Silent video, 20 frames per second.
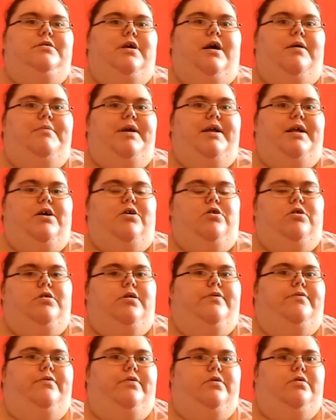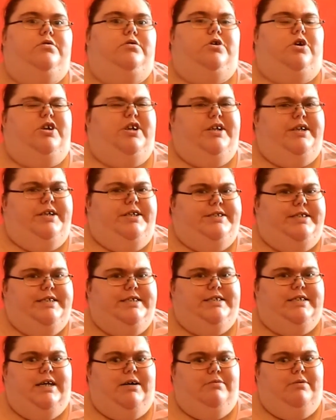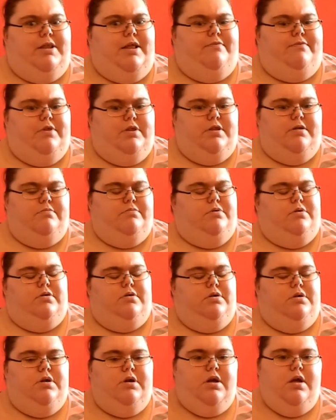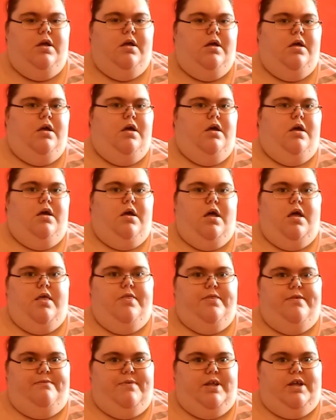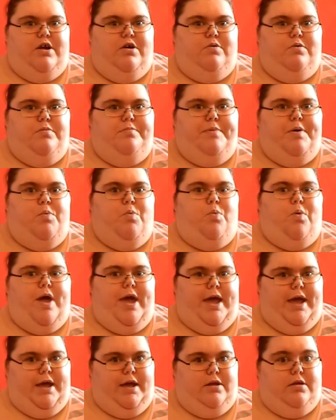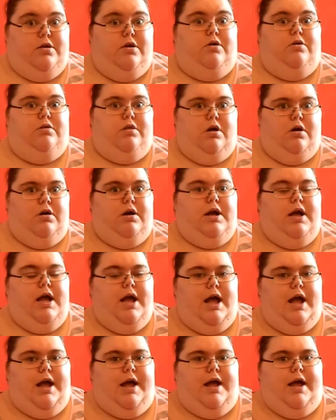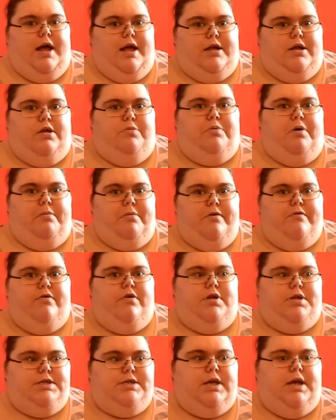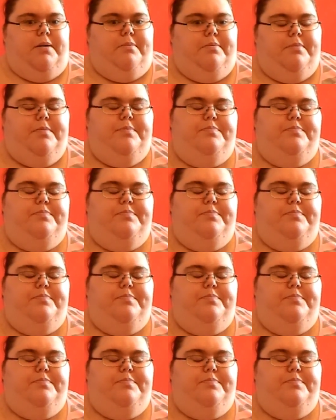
I mean, I could have gone into detail with everything, but the video would be way too long and you'd probably fall asleep.